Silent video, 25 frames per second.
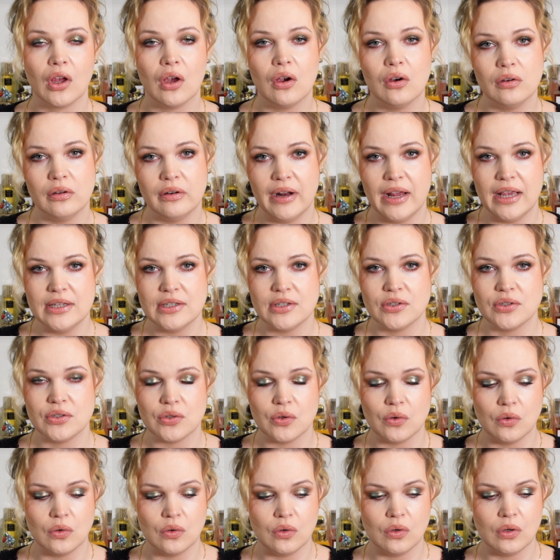Alright,
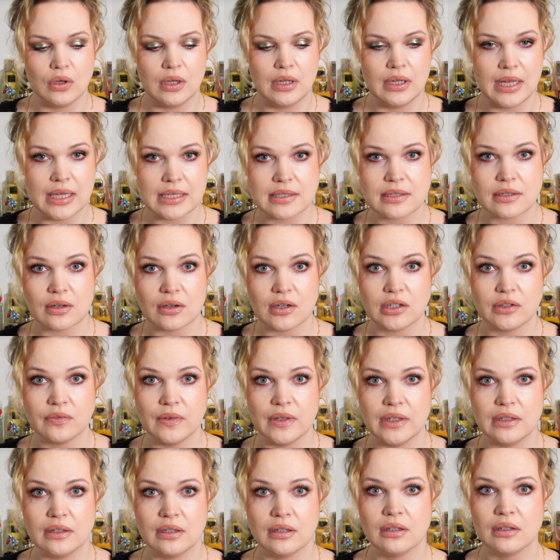so let's start
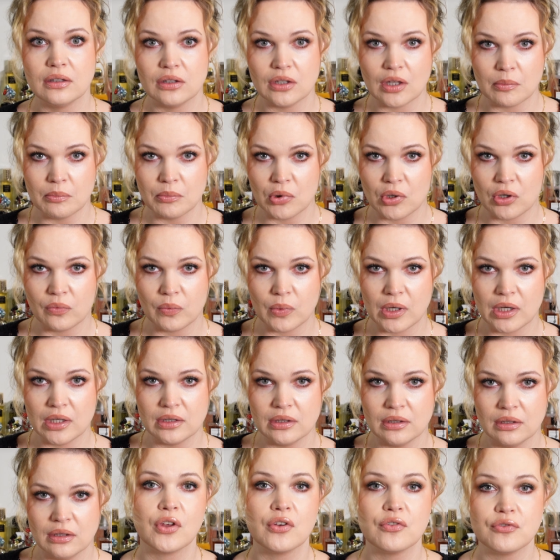with number
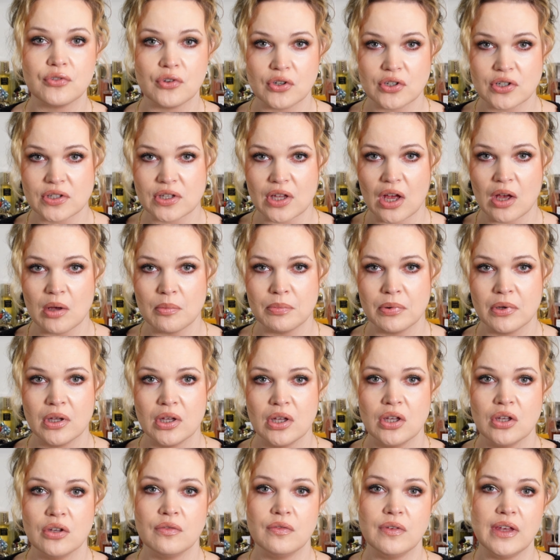1. First up,
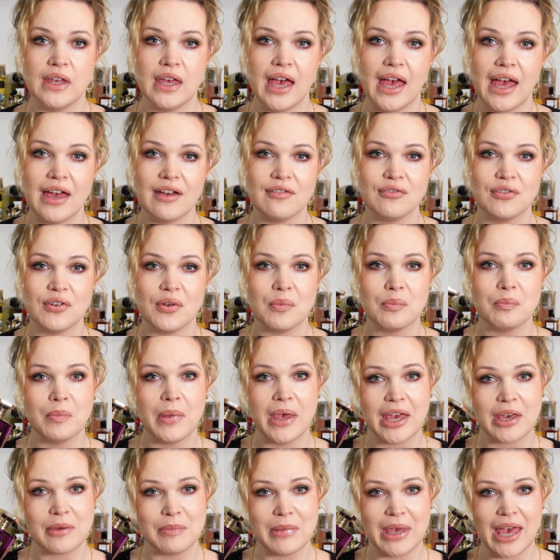we have
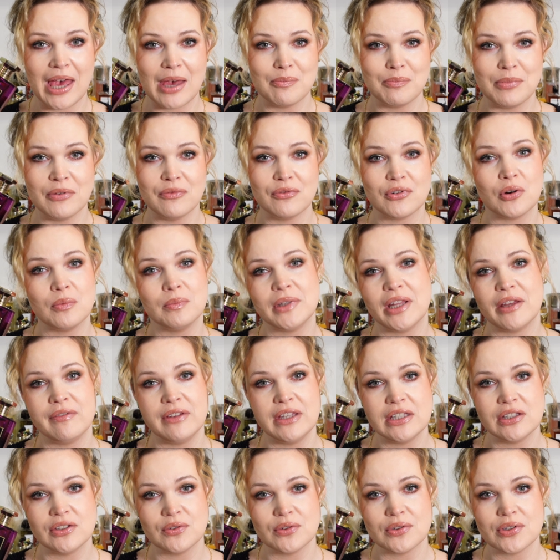Bake Me Happy from
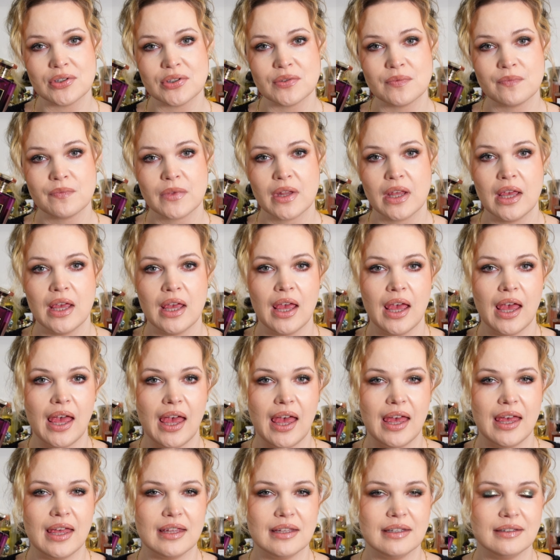Navitus,
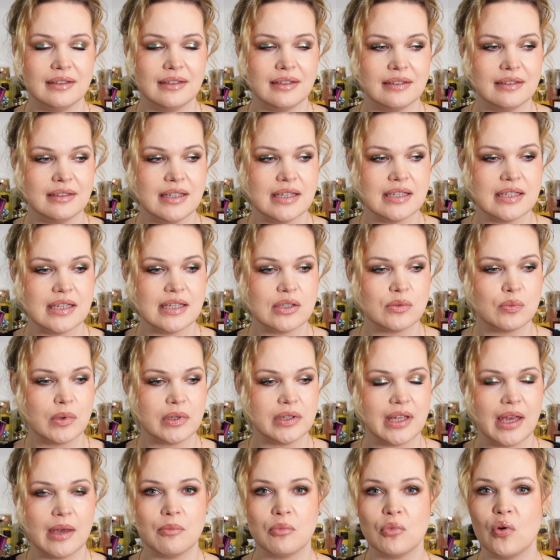and this is
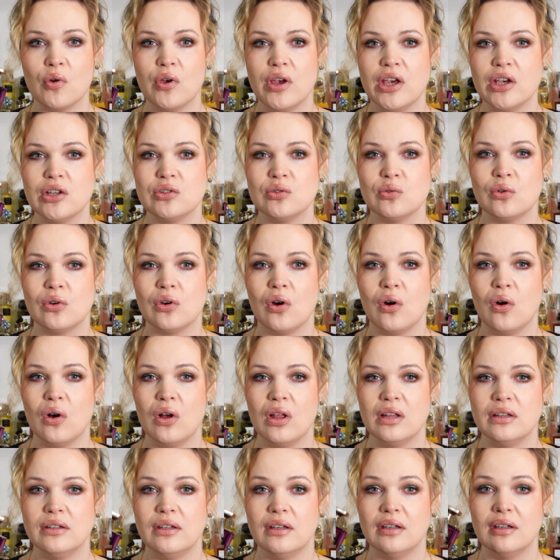what I'm going to
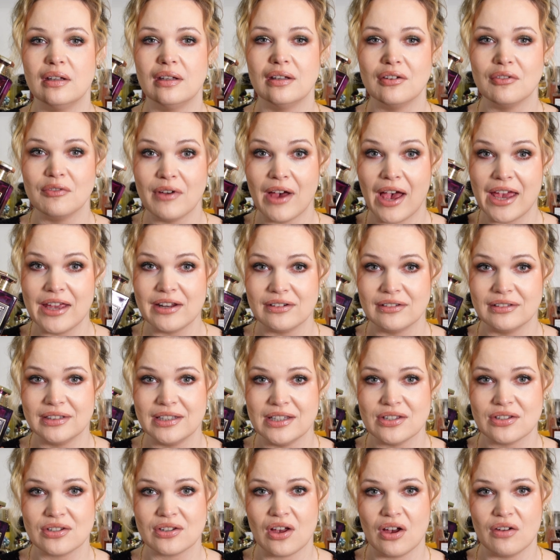call the viral
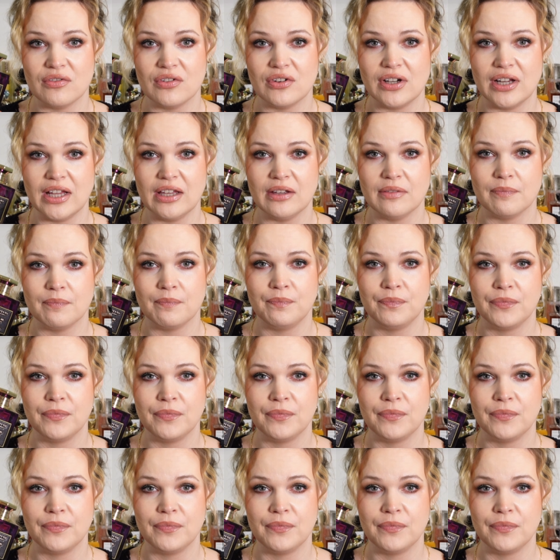discovery.